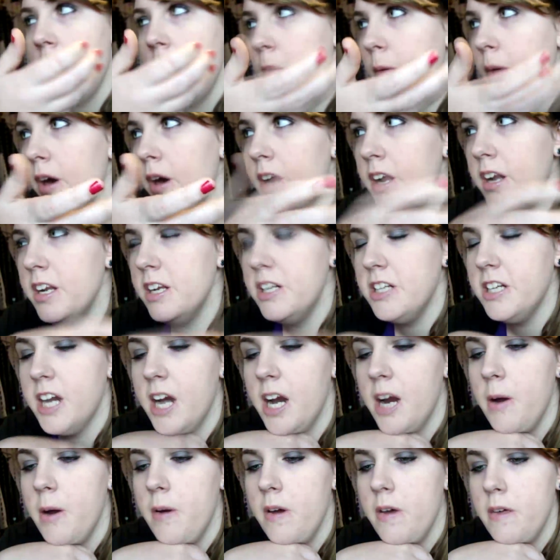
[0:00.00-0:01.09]
wanted to
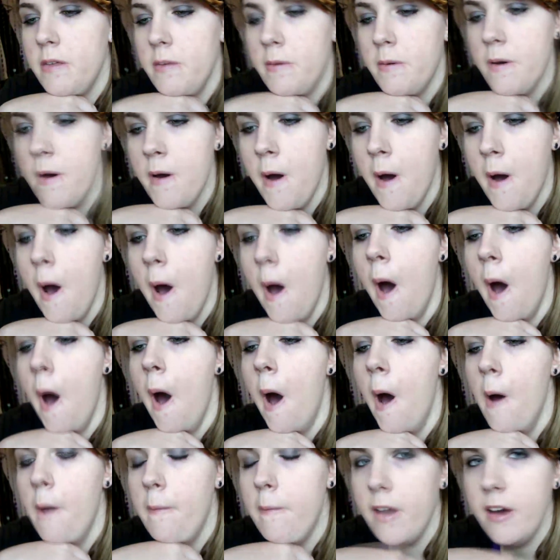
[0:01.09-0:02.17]
share it with
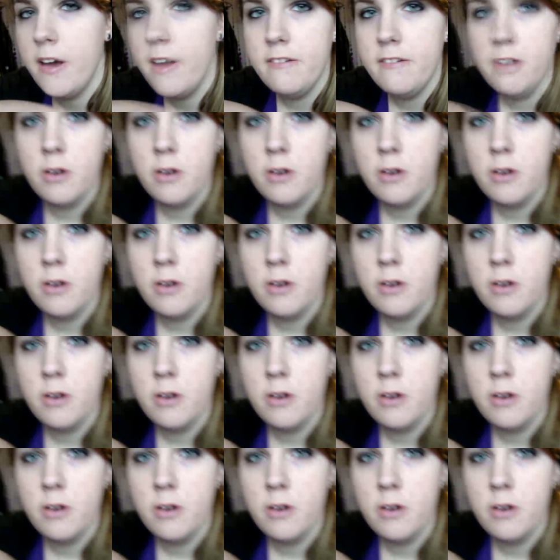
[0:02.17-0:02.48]
my